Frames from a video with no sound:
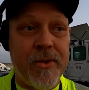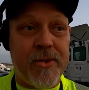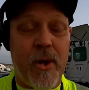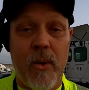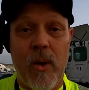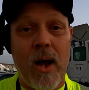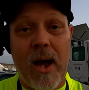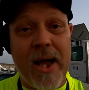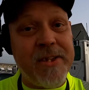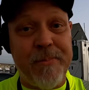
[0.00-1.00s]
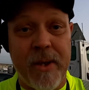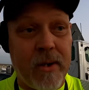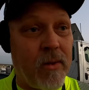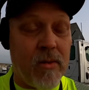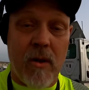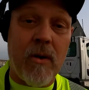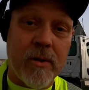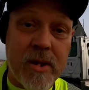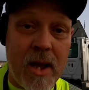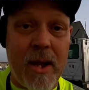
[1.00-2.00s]
So I spent a
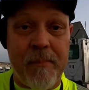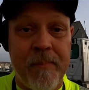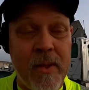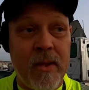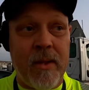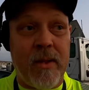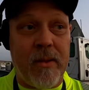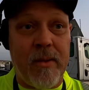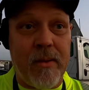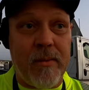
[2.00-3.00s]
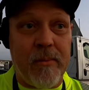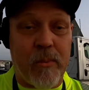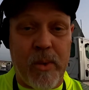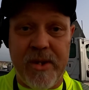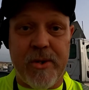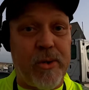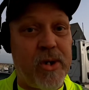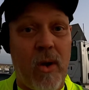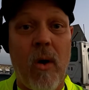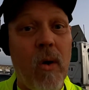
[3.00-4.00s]
long time
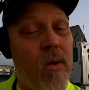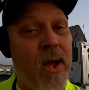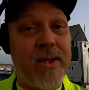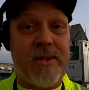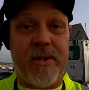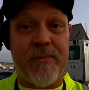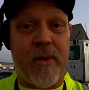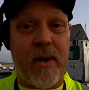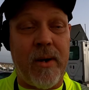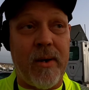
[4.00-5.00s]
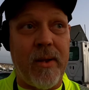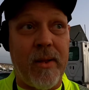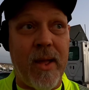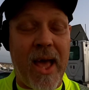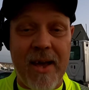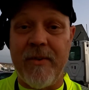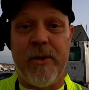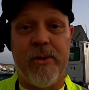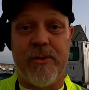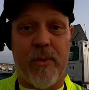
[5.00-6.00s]
researching all kinds of different
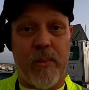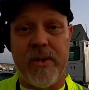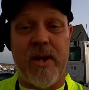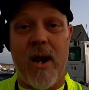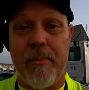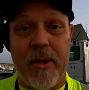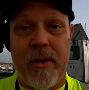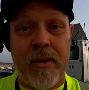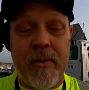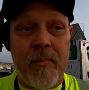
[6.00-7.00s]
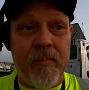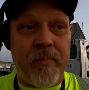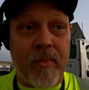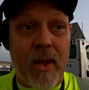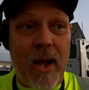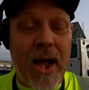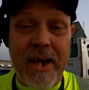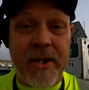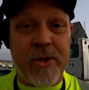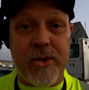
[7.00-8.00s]
avenues for retirement. I
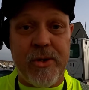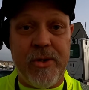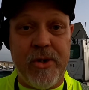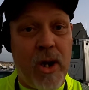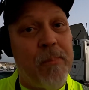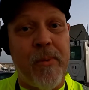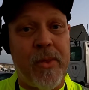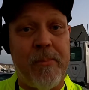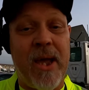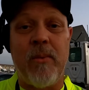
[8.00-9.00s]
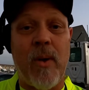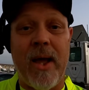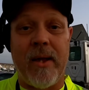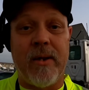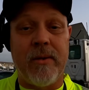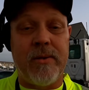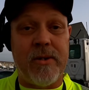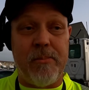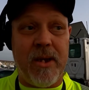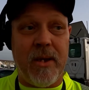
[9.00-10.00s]
didn't just jump on the bandwagon
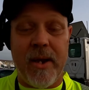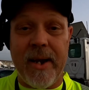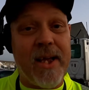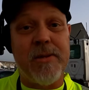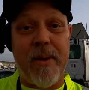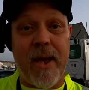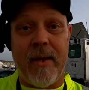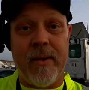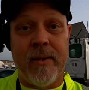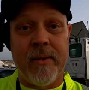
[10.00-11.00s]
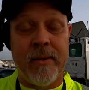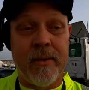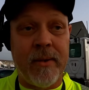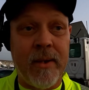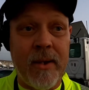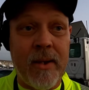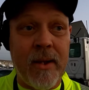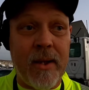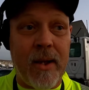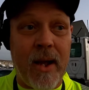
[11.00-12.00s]
to be an expat.
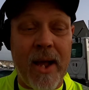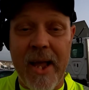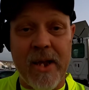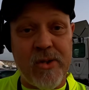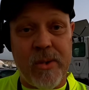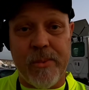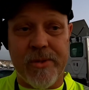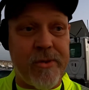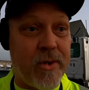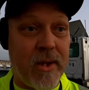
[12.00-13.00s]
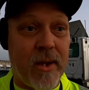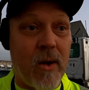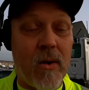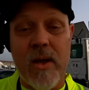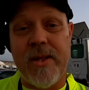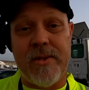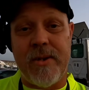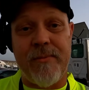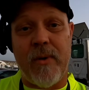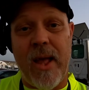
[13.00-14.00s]
I actually was looking at all kinds
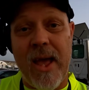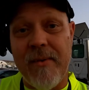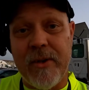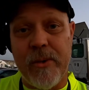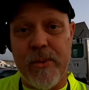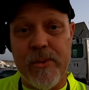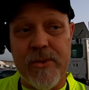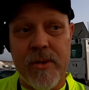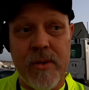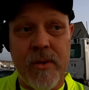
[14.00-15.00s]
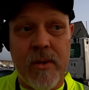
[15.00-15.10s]
of different avenues